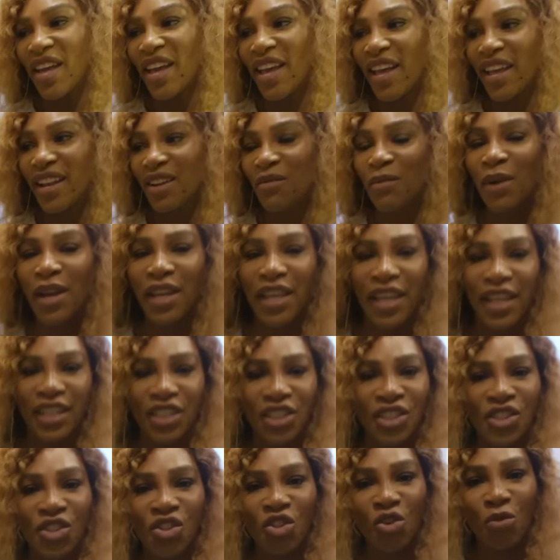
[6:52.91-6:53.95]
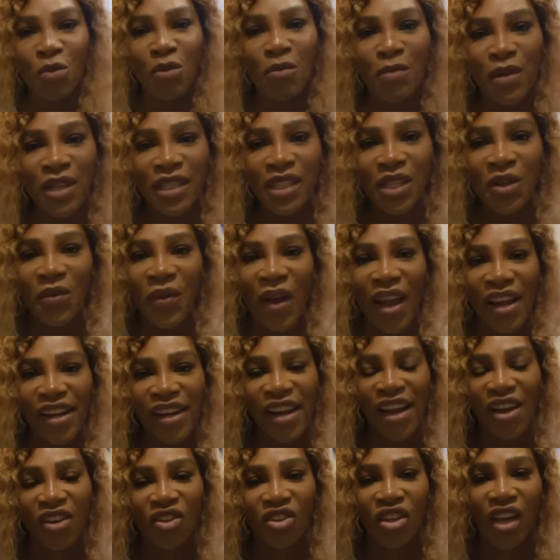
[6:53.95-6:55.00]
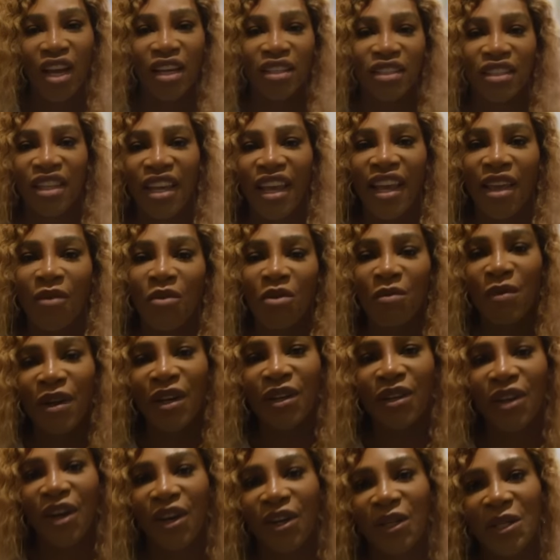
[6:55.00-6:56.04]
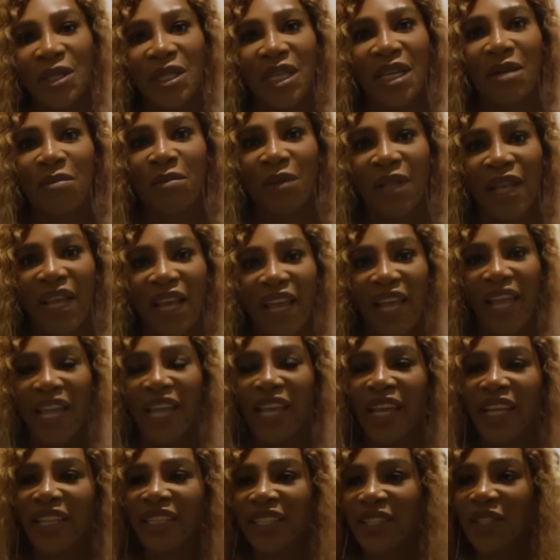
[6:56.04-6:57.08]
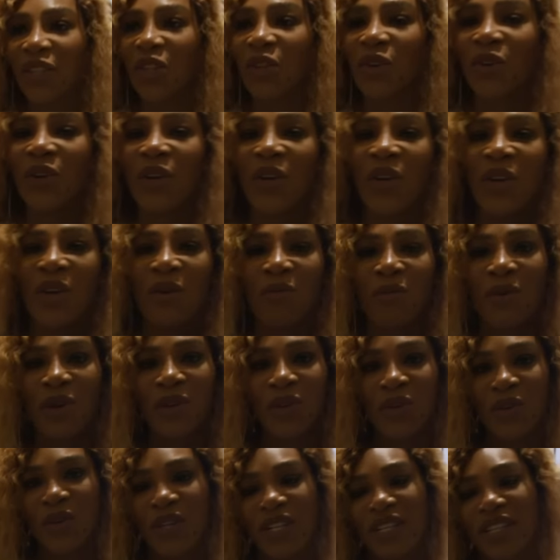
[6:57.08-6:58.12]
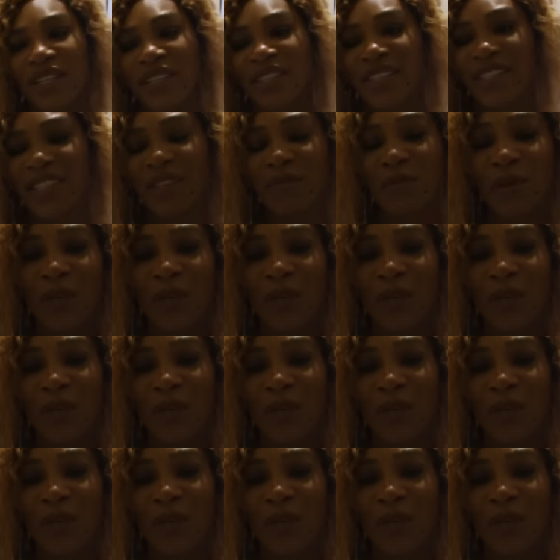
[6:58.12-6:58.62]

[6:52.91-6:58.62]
And my kitchen's super busy right now. You guys came when my daughter's like playing, and so, well, you can see